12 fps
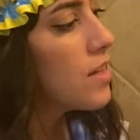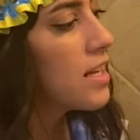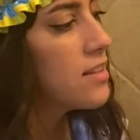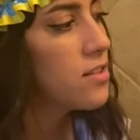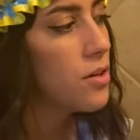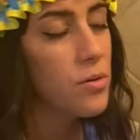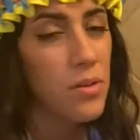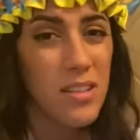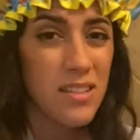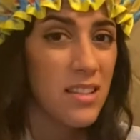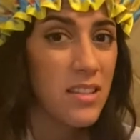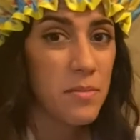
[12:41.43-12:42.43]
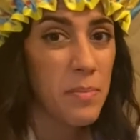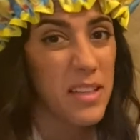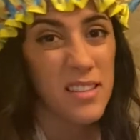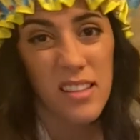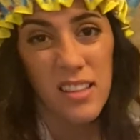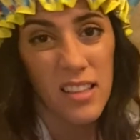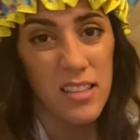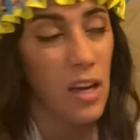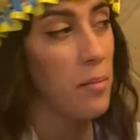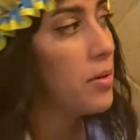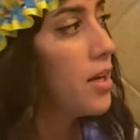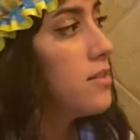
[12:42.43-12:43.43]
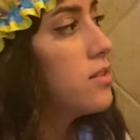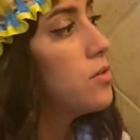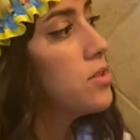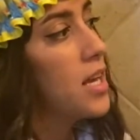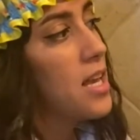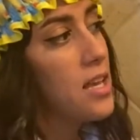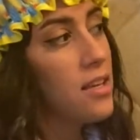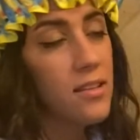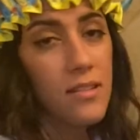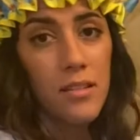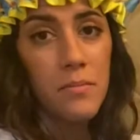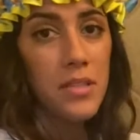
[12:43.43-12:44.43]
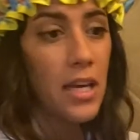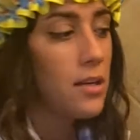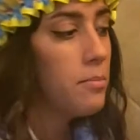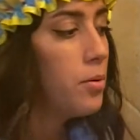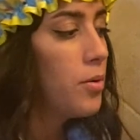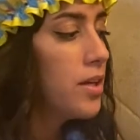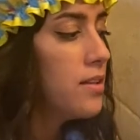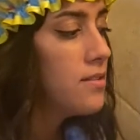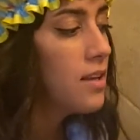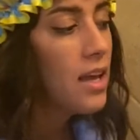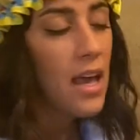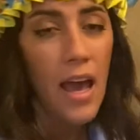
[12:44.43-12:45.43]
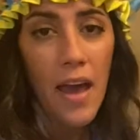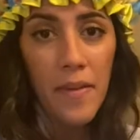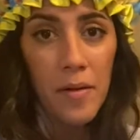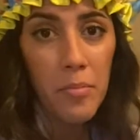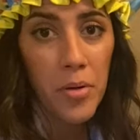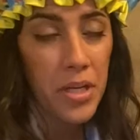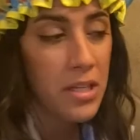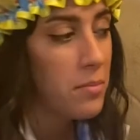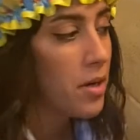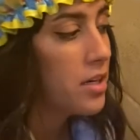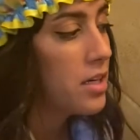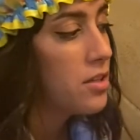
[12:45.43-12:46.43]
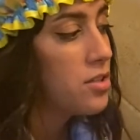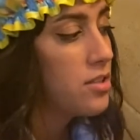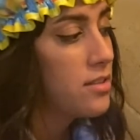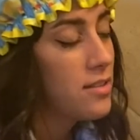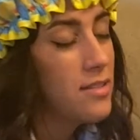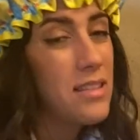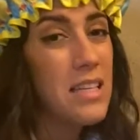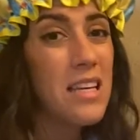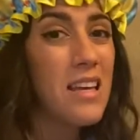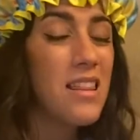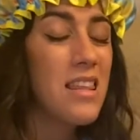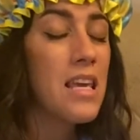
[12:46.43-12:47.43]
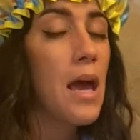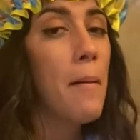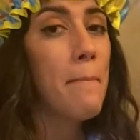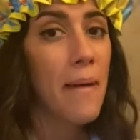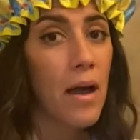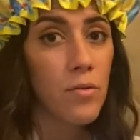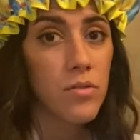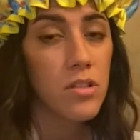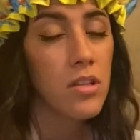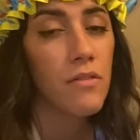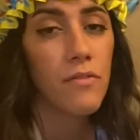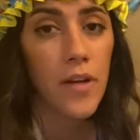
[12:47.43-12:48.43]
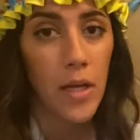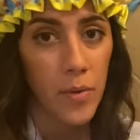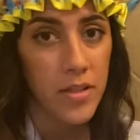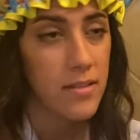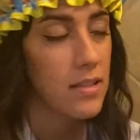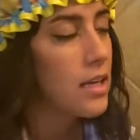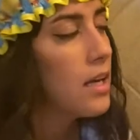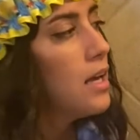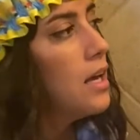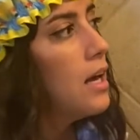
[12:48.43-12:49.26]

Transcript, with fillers: and so this is basically a dot plot. So taking some data points and then putting them on here just to see the amount, the frequency,